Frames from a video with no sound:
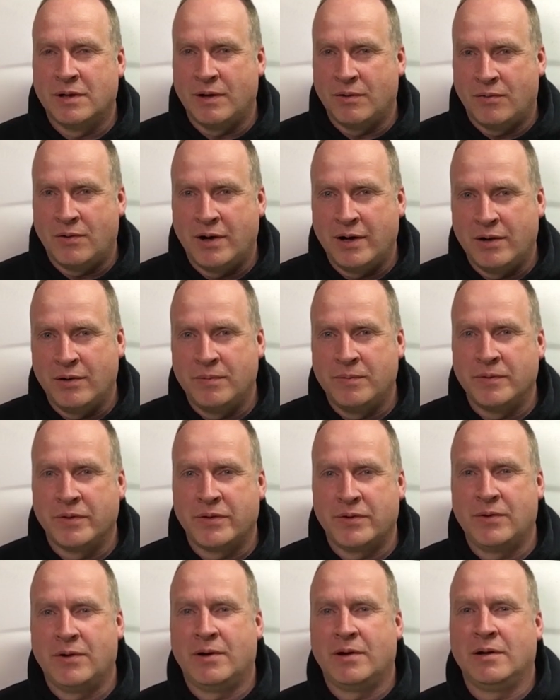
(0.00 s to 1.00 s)
at wide open
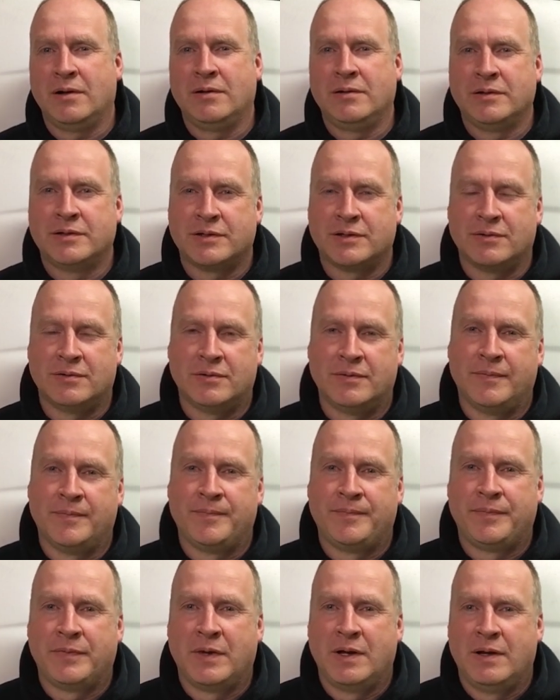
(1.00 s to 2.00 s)
throttle, so
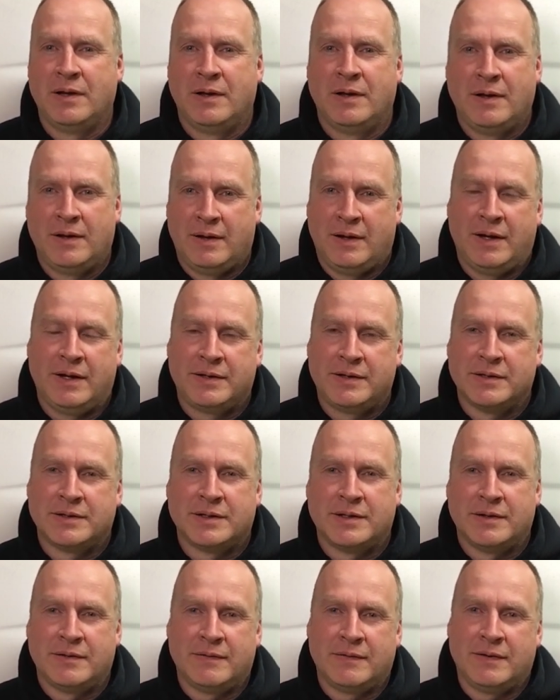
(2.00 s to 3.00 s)

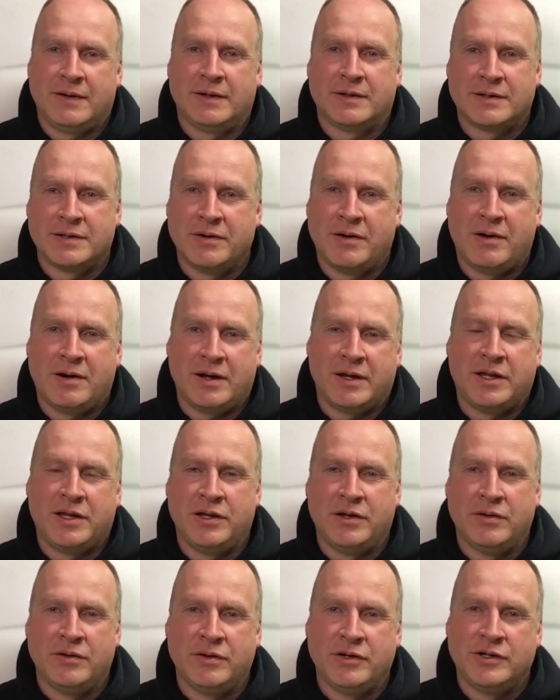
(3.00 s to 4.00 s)
it's not a
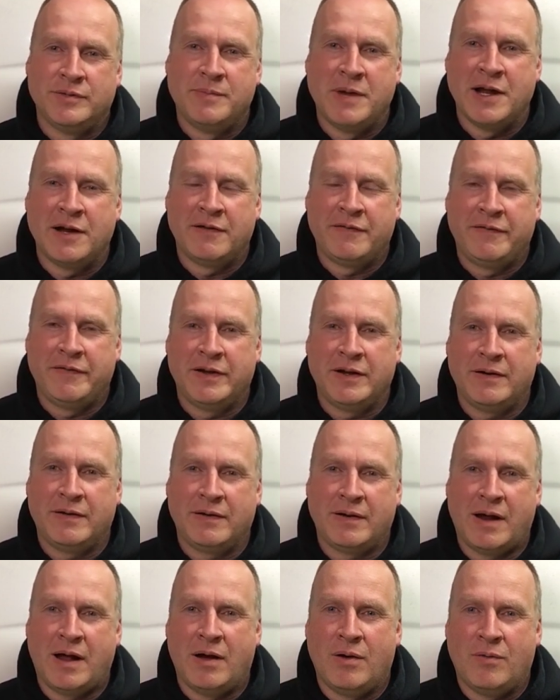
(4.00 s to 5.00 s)
huge benefit
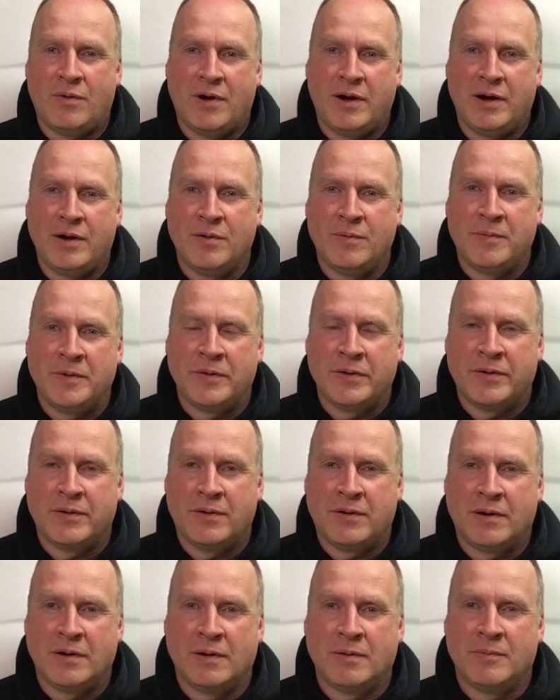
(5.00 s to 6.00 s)
at wide open
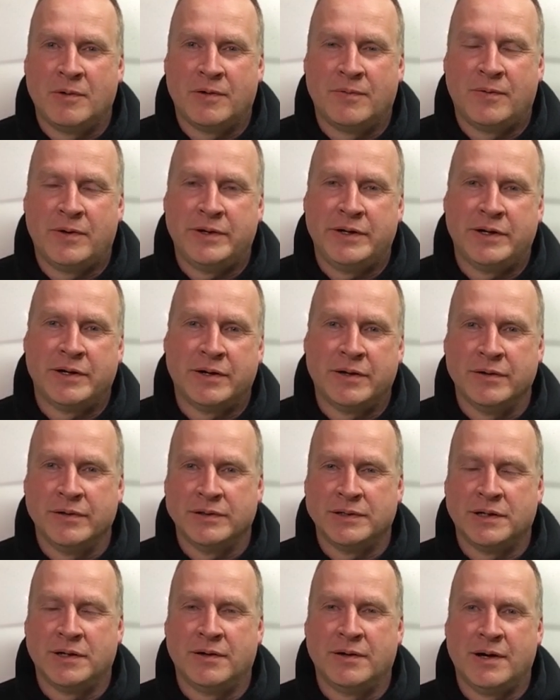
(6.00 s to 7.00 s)
throttle, but when you're
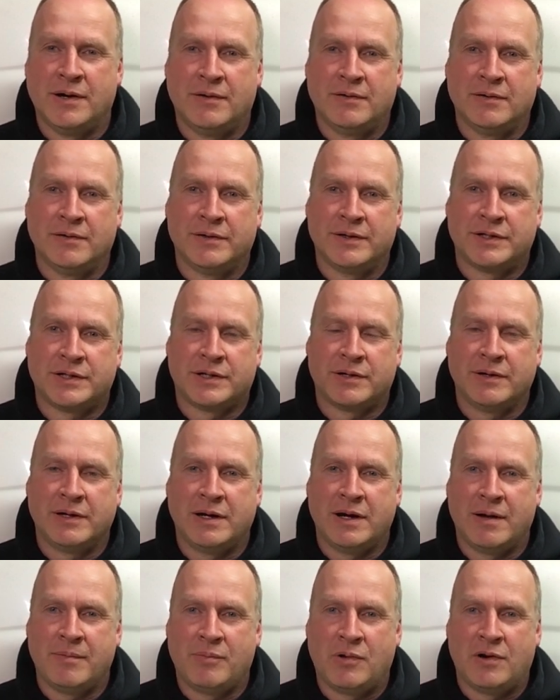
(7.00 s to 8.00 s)
cruising around on the street
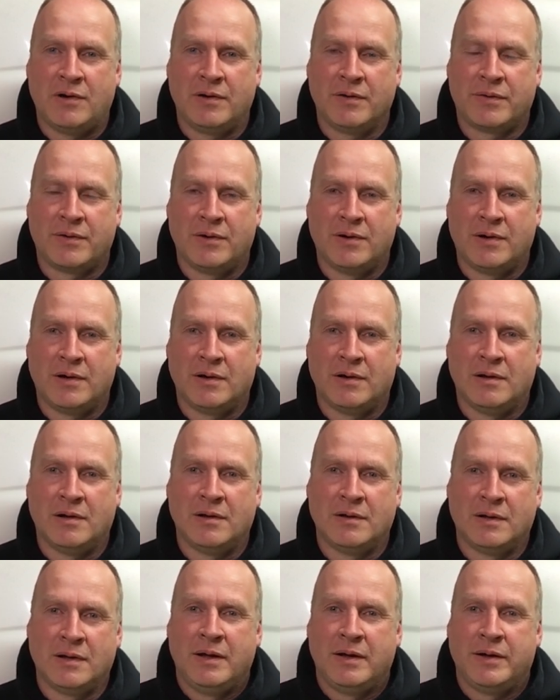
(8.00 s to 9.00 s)
at part throttle,
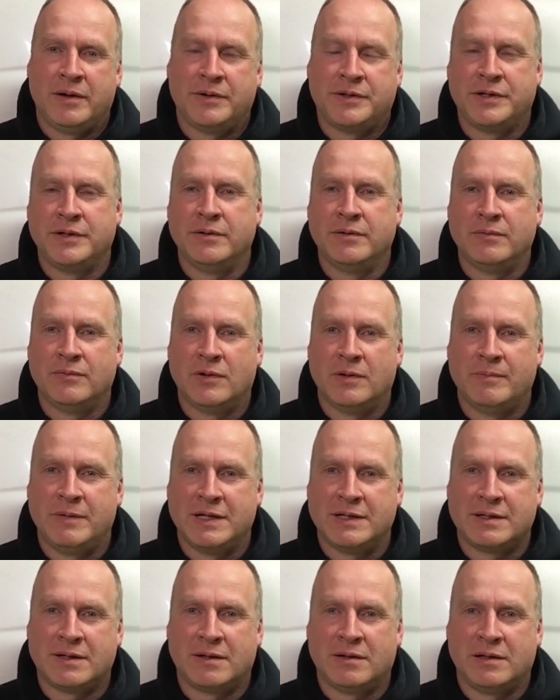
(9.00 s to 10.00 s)
your tune will
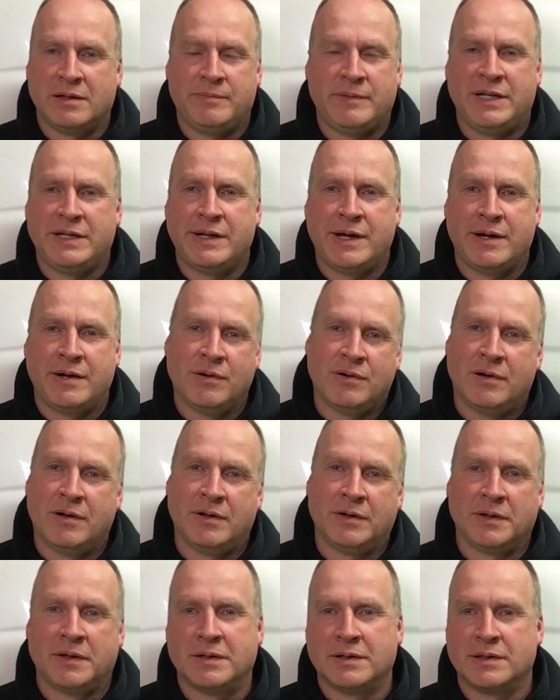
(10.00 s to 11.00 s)
basically be dead on,
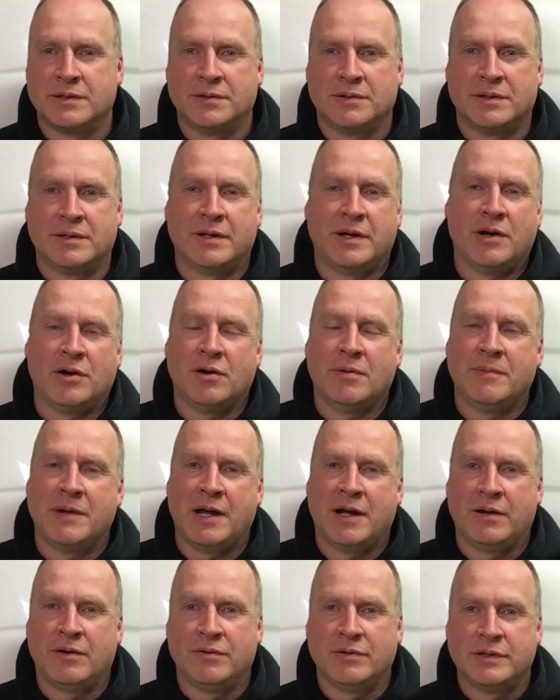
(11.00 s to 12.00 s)
because those
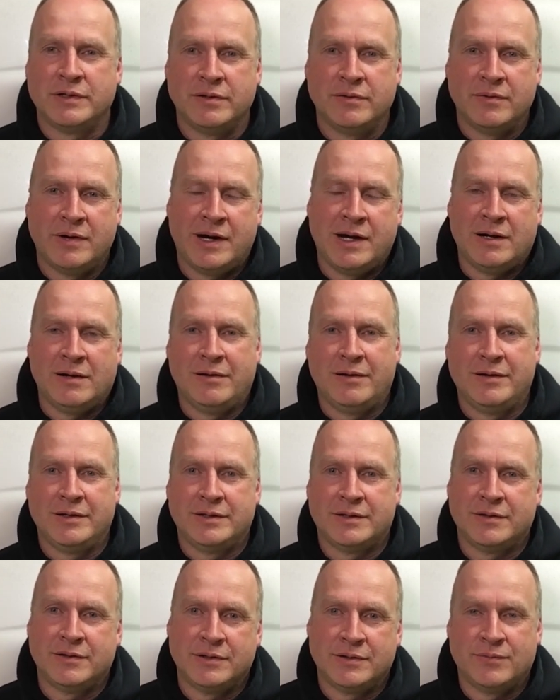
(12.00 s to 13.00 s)
narrowband O2
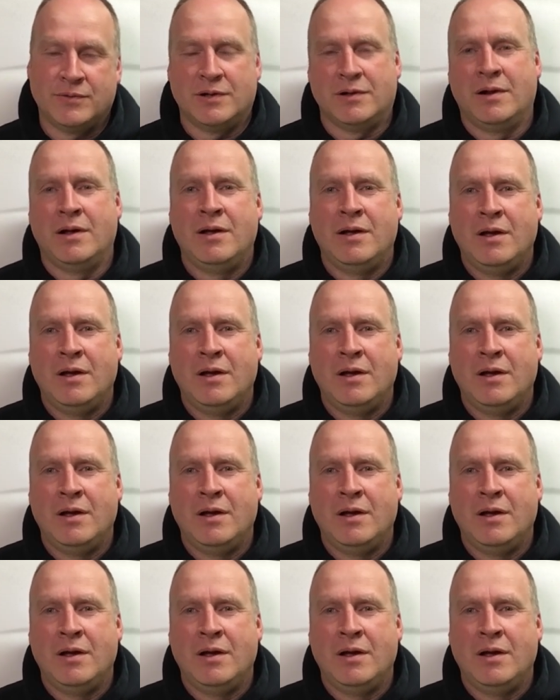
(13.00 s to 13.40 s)
analyzers will